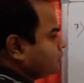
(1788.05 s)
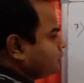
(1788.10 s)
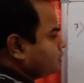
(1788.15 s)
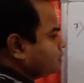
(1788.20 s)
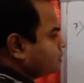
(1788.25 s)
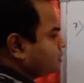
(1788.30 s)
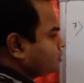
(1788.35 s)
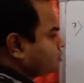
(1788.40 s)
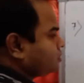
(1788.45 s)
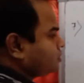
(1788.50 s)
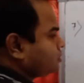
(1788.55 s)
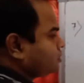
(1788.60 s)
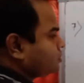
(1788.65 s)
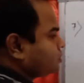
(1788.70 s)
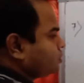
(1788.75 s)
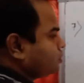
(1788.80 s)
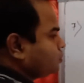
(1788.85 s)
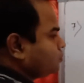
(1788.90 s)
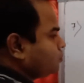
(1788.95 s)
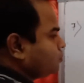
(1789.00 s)
This is
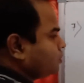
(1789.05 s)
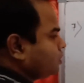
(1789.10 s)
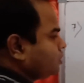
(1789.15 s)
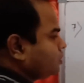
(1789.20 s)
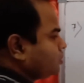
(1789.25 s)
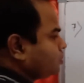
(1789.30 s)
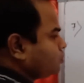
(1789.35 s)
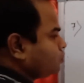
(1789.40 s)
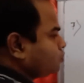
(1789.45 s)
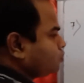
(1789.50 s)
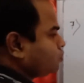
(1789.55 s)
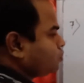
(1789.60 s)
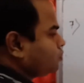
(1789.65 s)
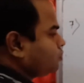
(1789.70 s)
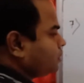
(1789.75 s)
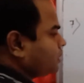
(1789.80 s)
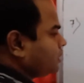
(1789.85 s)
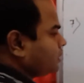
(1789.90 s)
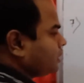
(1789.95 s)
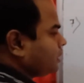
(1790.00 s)
Q1 Q2
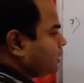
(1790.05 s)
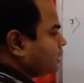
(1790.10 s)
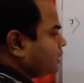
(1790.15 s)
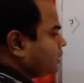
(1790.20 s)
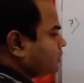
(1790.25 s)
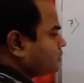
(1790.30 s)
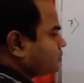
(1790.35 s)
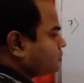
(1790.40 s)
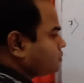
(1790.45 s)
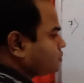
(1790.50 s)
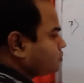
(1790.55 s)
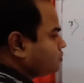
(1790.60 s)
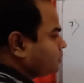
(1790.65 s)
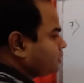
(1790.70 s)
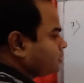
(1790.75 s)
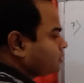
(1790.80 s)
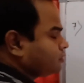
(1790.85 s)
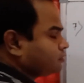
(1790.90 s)
by r square.